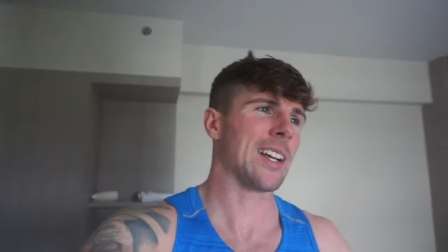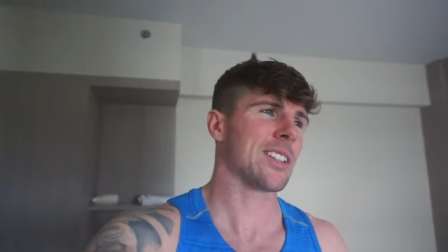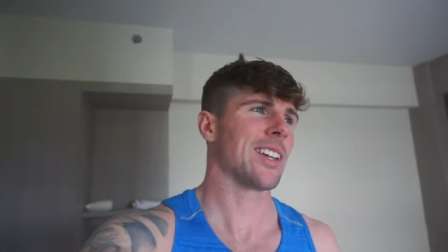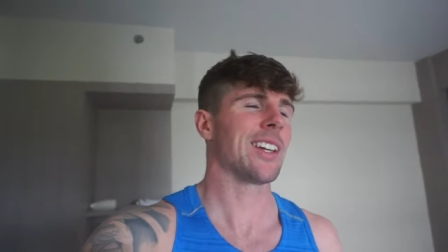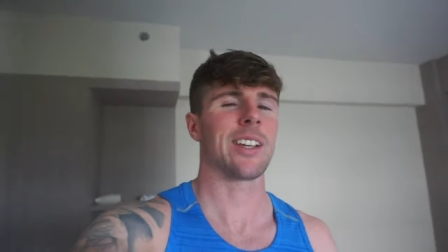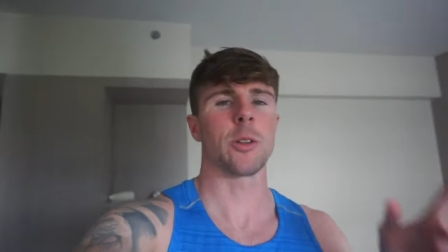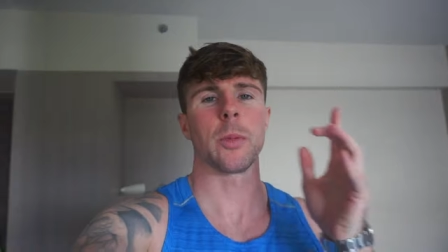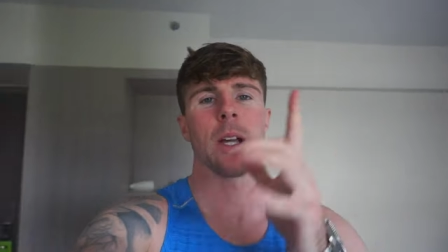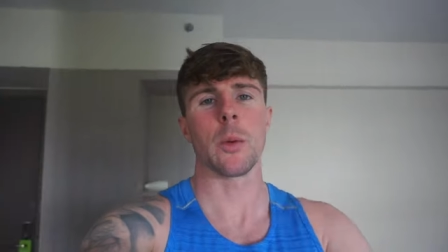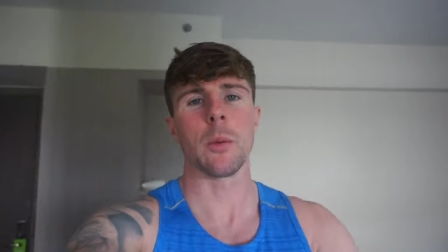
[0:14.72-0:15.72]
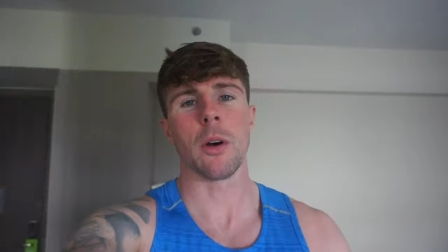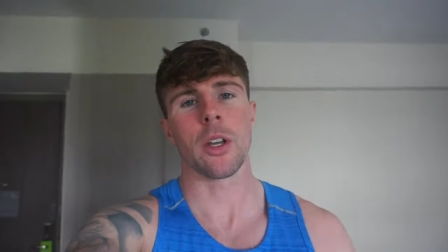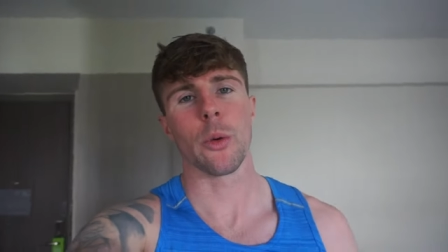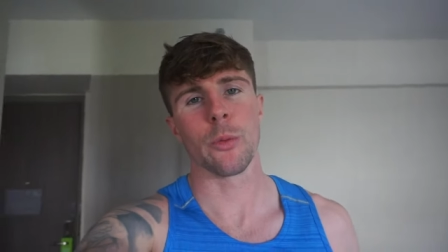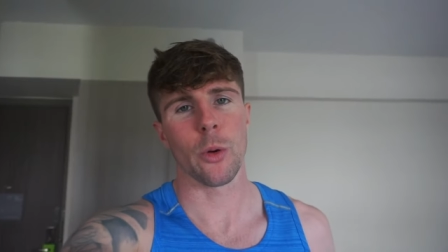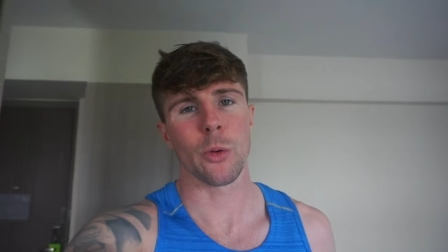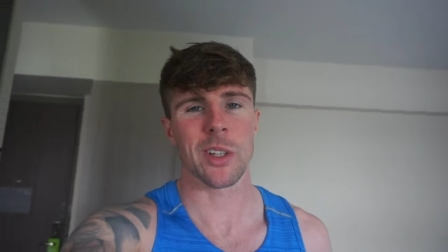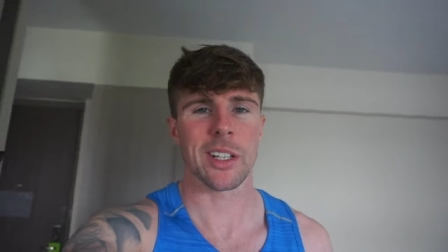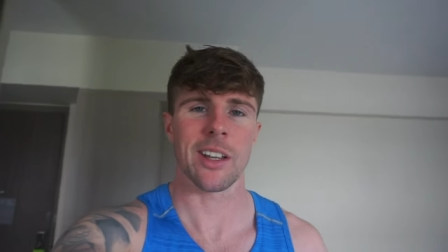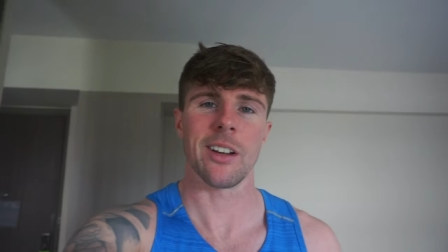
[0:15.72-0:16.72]
that's like, and there'll be a wee workout involved
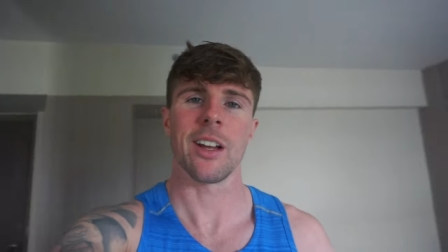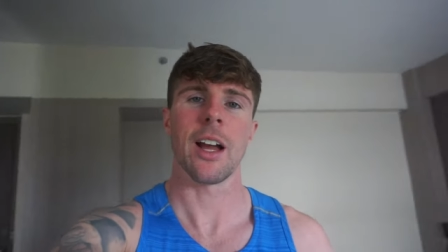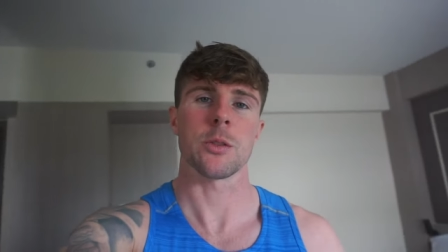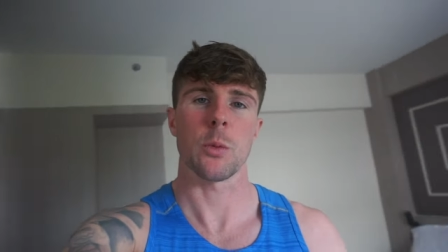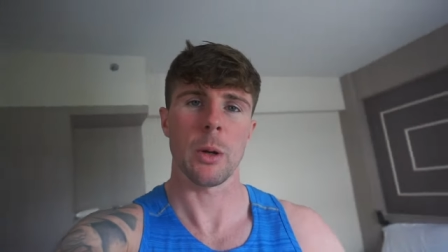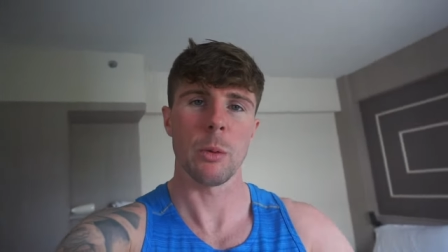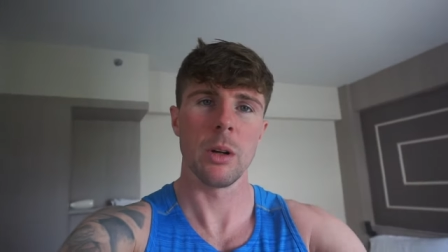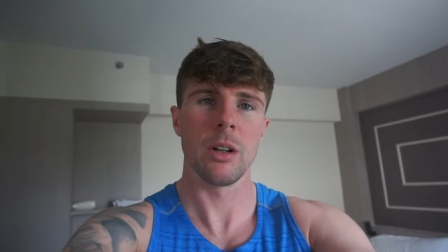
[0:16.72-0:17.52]
in there as well.